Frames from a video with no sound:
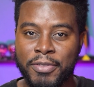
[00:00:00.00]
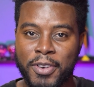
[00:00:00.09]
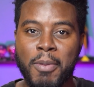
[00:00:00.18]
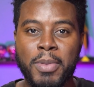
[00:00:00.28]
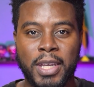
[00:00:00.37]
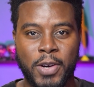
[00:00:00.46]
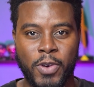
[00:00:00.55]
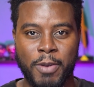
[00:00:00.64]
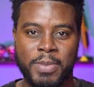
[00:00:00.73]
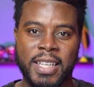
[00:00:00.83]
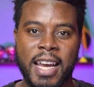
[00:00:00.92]
from their
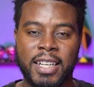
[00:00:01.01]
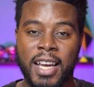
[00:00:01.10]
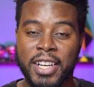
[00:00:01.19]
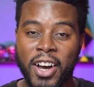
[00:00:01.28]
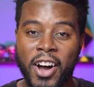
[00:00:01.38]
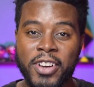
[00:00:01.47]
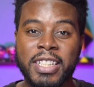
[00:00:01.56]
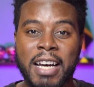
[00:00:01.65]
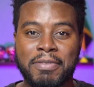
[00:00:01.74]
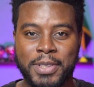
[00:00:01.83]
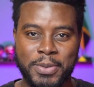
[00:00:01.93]
website, and all you
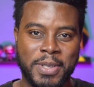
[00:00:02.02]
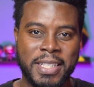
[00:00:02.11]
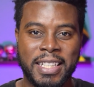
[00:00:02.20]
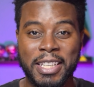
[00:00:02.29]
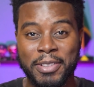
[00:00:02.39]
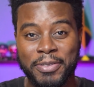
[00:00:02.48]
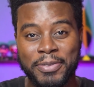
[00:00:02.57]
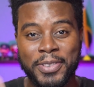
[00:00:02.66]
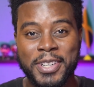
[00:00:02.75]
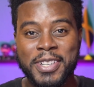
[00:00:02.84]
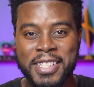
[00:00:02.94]
have to do is click the
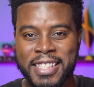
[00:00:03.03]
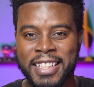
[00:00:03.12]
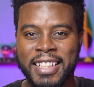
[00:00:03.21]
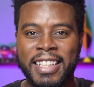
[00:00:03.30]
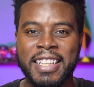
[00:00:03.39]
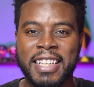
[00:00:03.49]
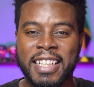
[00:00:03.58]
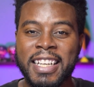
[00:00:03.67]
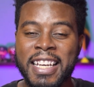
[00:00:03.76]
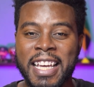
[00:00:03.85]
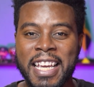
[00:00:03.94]
first link
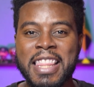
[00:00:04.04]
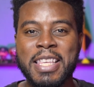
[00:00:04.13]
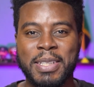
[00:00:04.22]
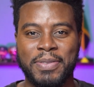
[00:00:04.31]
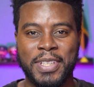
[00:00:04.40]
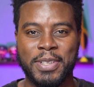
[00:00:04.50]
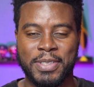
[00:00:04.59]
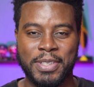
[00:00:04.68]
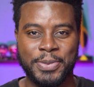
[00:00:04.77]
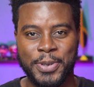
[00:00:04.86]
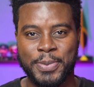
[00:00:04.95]
in this video's
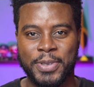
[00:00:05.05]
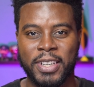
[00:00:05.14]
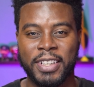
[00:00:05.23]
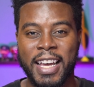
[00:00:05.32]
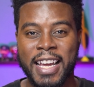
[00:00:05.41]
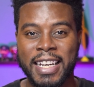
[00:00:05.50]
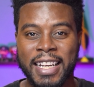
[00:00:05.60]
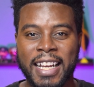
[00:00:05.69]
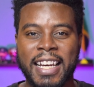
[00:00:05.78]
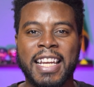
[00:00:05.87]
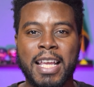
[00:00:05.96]
description and
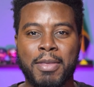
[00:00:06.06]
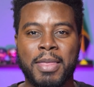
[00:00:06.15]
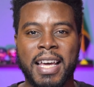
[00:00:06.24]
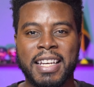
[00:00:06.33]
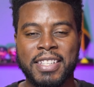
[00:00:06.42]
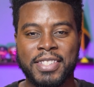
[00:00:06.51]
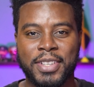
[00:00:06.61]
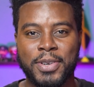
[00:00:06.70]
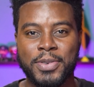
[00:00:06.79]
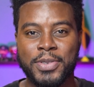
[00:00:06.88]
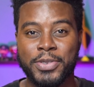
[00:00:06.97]
claim that
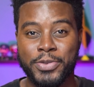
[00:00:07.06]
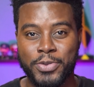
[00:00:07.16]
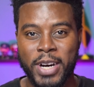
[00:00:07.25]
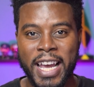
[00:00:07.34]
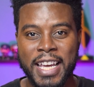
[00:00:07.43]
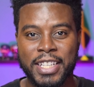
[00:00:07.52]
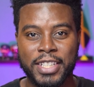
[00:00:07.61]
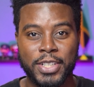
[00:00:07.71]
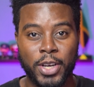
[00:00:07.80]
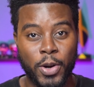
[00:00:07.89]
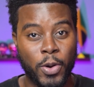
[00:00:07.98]
discount right
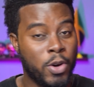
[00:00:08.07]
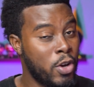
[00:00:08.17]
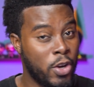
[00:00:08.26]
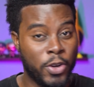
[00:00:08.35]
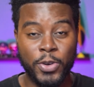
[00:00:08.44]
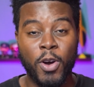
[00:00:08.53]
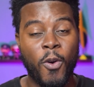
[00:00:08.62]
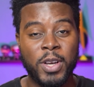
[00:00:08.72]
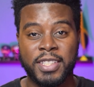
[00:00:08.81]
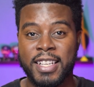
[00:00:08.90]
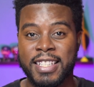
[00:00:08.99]
now. No
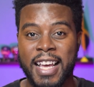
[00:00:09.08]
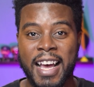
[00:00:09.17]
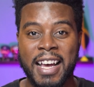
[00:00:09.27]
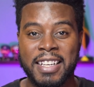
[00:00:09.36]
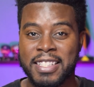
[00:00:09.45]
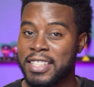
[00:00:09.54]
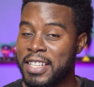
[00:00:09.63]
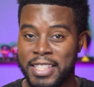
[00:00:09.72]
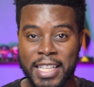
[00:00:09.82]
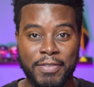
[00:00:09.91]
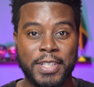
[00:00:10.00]
questions asked,
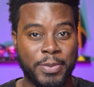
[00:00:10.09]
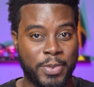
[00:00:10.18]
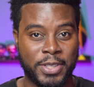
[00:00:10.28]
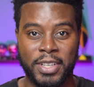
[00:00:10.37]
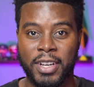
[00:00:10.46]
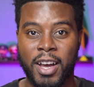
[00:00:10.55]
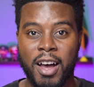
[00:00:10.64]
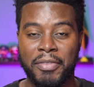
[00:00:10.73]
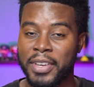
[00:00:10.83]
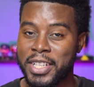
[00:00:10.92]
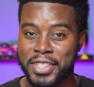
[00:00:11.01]
70%
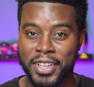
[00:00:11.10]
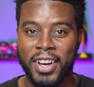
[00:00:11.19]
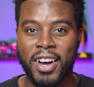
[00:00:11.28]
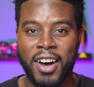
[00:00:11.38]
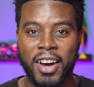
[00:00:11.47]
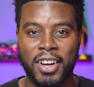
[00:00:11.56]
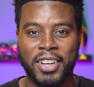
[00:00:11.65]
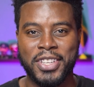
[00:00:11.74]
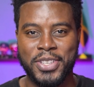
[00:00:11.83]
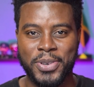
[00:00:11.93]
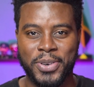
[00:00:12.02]
off. It's all
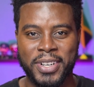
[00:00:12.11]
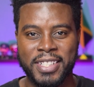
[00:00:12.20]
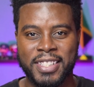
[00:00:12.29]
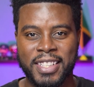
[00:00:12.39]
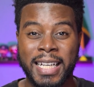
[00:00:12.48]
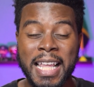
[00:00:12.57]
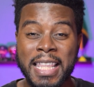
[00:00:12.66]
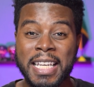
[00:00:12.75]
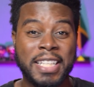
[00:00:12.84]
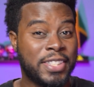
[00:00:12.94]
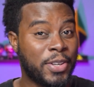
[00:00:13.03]
yours. And I
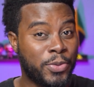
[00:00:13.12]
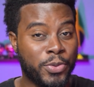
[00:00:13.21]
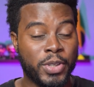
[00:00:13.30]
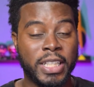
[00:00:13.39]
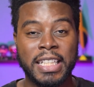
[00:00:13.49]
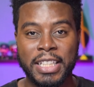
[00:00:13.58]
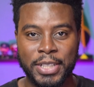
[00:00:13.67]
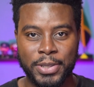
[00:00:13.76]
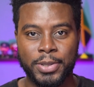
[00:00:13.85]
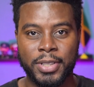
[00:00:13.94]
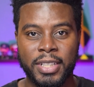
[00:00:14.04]
think it's a really
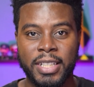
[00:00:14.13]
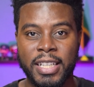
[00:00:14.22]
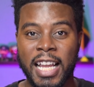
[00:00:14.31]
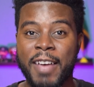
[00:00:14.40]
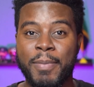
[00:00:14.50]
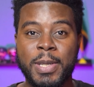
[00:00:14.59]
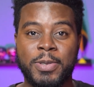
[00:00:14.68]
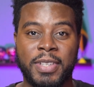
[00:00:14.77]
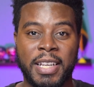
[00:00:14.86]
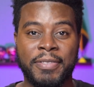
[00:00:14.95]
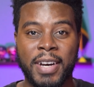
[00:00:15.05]
good deal. I've been
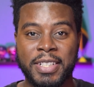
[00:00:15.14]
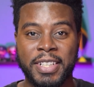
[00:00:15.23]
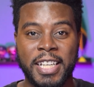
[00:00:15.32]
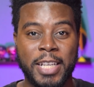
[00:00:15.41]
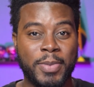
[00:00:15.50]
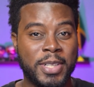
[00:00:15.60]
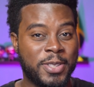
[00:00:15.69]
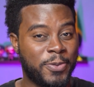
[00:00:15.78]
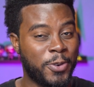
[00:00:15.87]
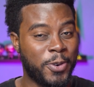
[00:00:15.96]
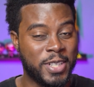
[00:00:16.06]
using Envato Elements
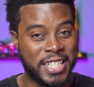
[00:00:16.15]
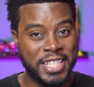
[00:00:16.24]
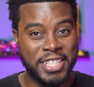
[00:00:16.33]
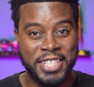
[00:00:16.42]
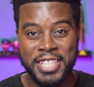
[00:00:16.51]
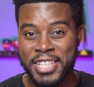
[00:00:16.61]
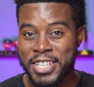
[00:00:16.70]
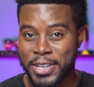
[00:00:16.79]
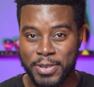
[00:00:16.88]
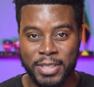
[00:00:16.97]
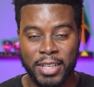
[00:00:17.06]
for
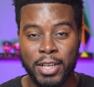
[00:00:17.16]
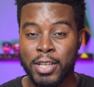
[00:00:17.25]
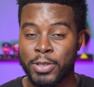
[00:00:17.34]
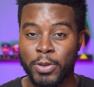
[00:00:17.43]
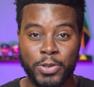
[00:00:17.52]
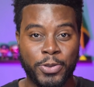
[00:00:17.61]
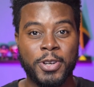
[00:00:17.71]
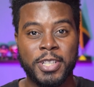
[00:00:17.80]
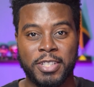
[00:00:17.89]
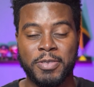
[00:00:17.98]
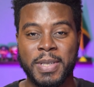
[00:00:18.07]
years, so
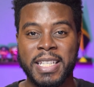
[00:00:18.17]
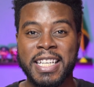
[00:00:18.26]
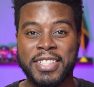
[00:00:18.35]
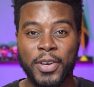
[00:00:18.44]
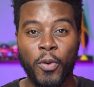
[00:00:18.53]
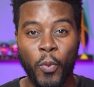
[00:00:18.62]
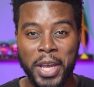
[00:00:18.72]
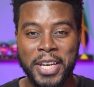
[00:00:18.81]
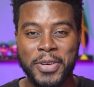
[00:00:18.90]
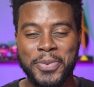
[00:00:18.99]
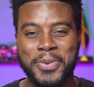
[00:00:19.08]
trust me, it's a
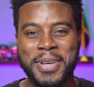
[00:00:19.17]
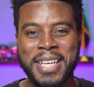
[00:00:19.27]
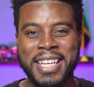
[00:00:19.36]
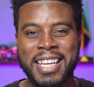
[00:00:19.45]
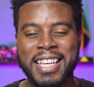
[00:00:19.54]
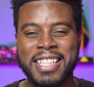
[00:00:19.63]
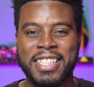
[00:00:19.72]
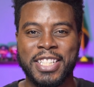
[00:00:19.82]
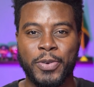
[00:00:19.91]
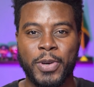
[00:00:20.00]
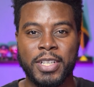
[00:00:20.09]
win-win
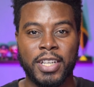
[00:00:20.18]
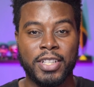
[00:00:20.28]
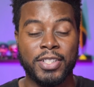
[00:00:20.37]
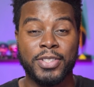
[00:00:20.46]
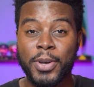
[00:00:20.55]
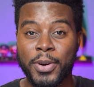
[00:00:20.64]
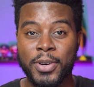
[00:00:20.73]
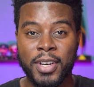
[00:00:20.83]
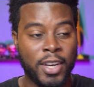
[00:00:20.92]
situation. So